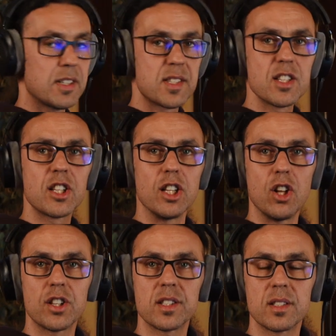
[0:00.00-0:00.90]
It's not a
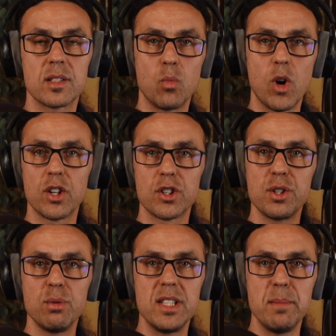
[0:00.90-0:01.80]
lot, 1 or
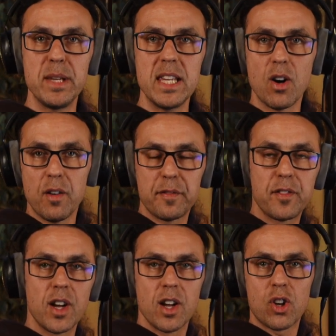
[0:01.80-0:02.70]
2 dB
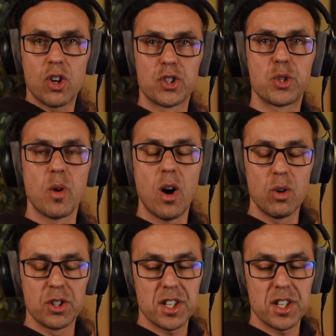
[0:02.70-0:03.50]
of control.